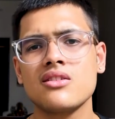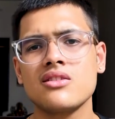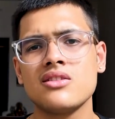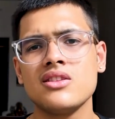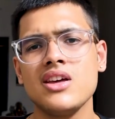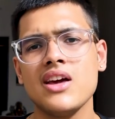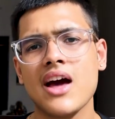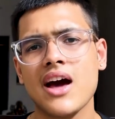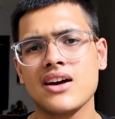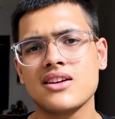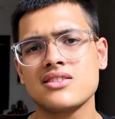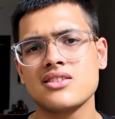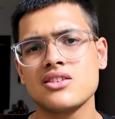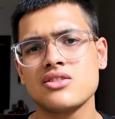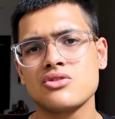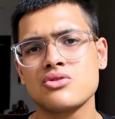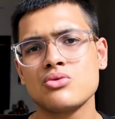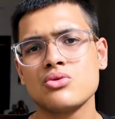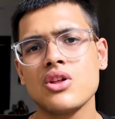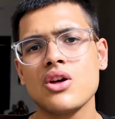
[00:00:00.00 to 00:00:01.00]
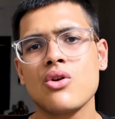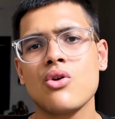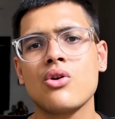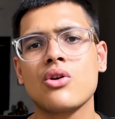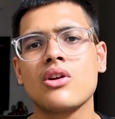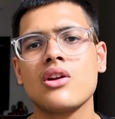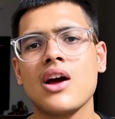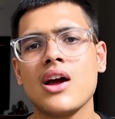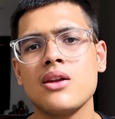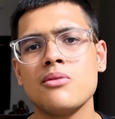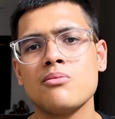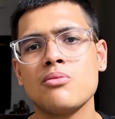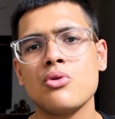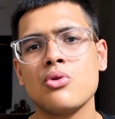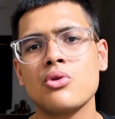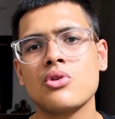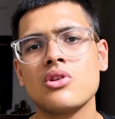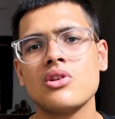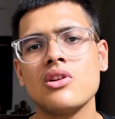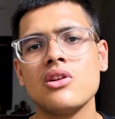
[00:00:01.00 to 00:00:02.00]
the access to their online
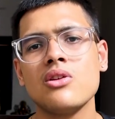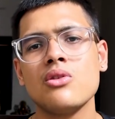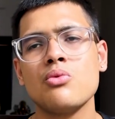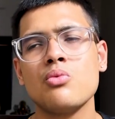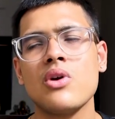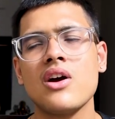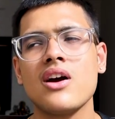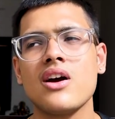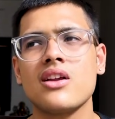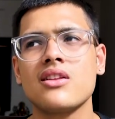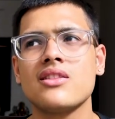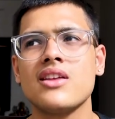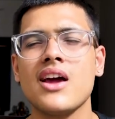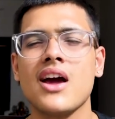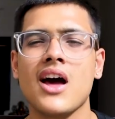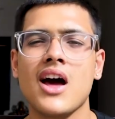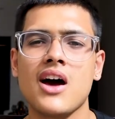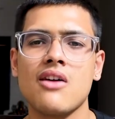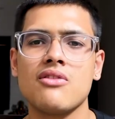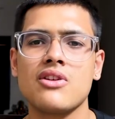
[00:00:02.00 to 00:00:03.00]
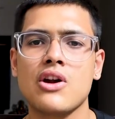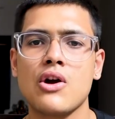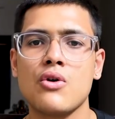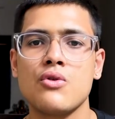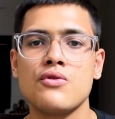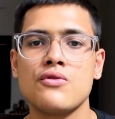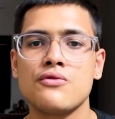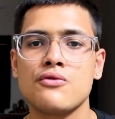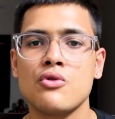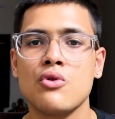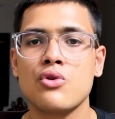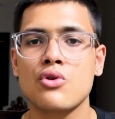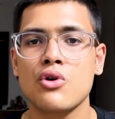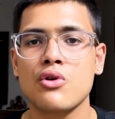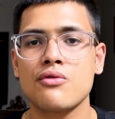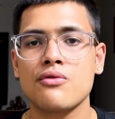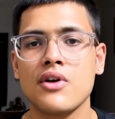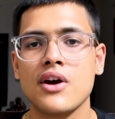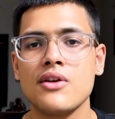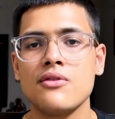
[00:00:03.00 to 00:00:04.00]
portal where they have around 4 or
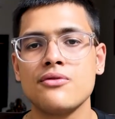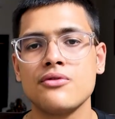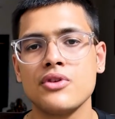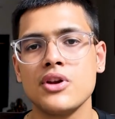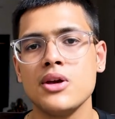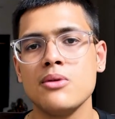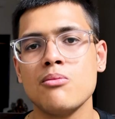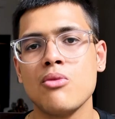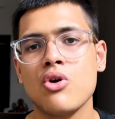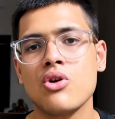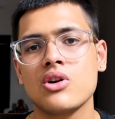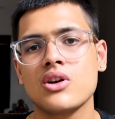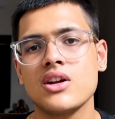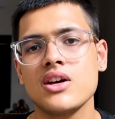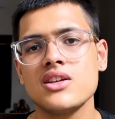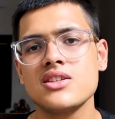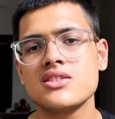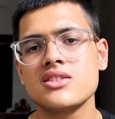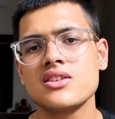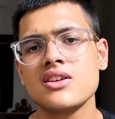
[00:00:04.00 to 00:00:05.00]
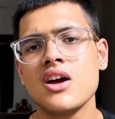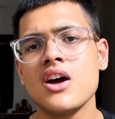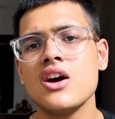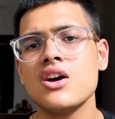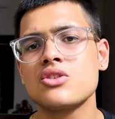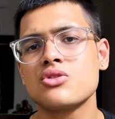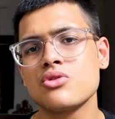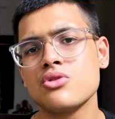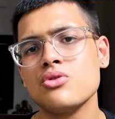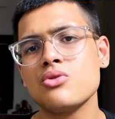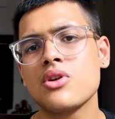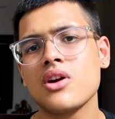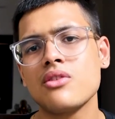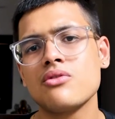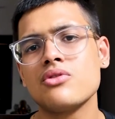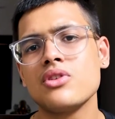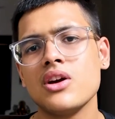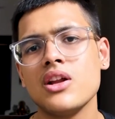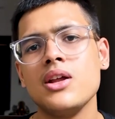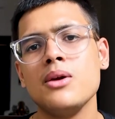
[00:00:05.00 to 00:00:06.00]
5 free mock tests. So you can
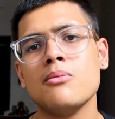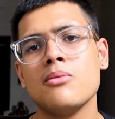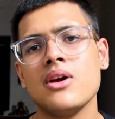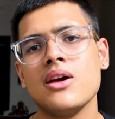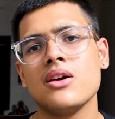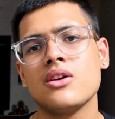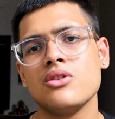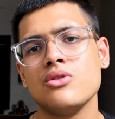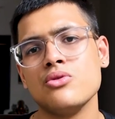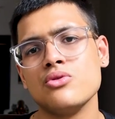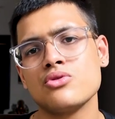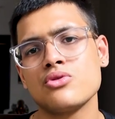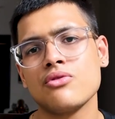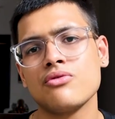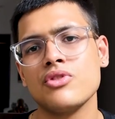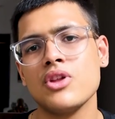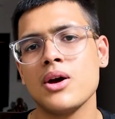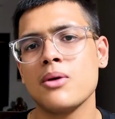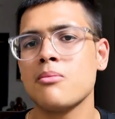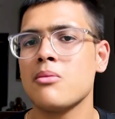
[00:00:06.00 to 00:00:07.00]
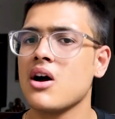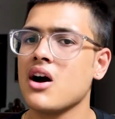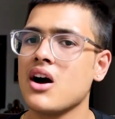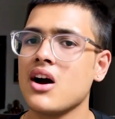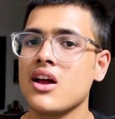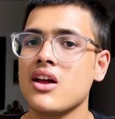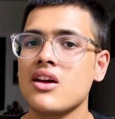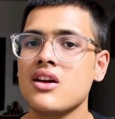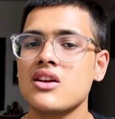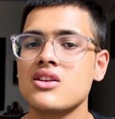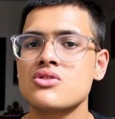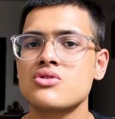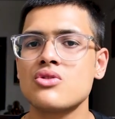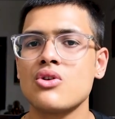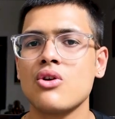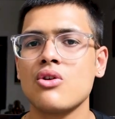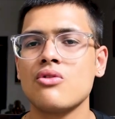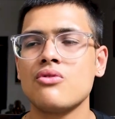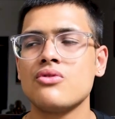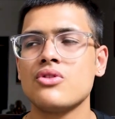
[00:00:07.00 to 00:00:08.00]
really make use of them. I
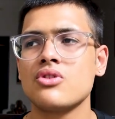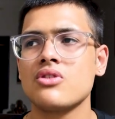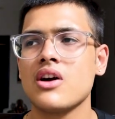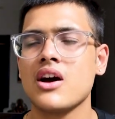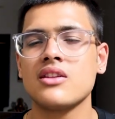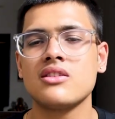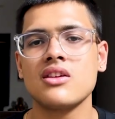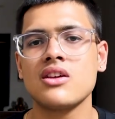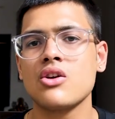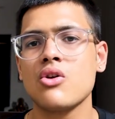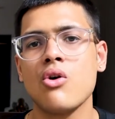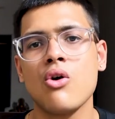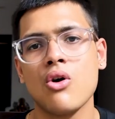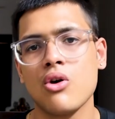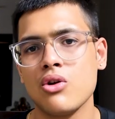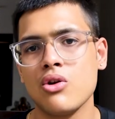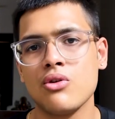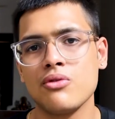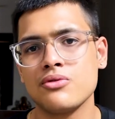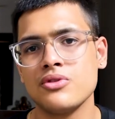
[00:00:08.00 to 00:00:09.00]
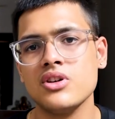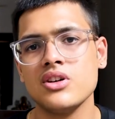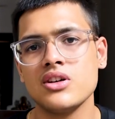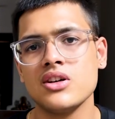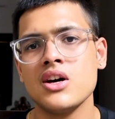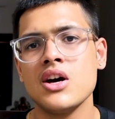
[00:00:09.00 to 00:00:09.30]
solved, I think, all of the